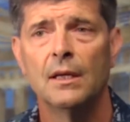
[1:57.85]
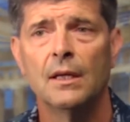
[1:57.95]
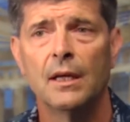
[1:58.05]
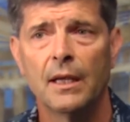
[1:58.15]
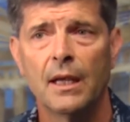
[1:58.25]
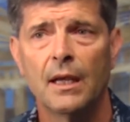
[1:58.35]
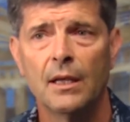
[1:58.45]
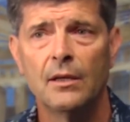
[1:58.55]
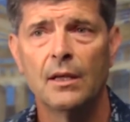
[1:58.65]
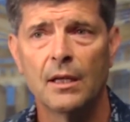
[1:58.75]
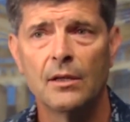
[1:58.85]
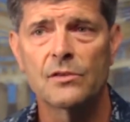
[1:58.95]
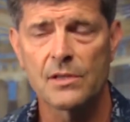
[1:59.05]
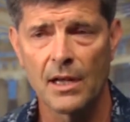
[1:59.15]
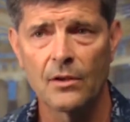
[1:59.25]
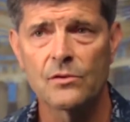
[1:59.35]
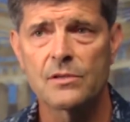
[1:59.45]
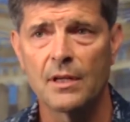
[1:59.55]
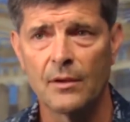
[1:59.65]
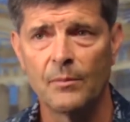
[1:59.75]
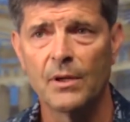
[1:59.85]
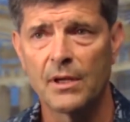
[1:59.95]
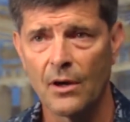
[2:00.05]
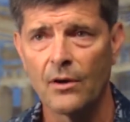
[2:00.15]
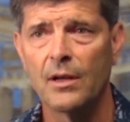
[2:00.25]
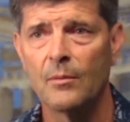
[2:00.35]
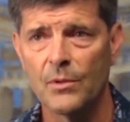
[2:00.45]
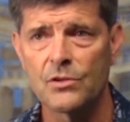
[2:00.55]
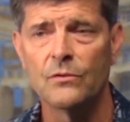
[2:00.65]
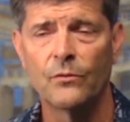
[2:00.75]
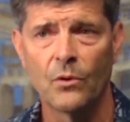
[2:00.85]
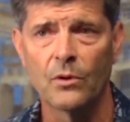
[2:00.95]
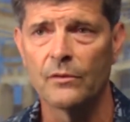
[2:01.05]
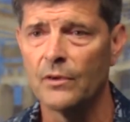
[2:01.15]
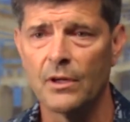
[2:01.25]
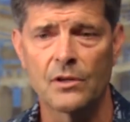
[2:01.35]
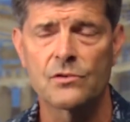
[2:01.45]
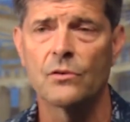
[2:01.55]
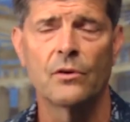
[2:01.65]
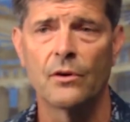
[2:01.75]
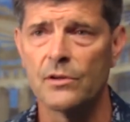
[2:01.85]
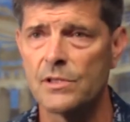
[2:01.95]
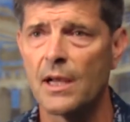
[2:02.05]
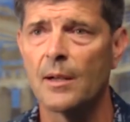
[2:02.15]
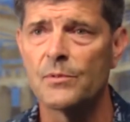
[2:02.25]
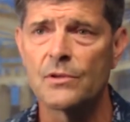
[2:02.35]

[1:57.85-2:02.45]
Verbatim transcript: Uh, and, and the sailors that have been carrying that mission forward have done an extraordinary job.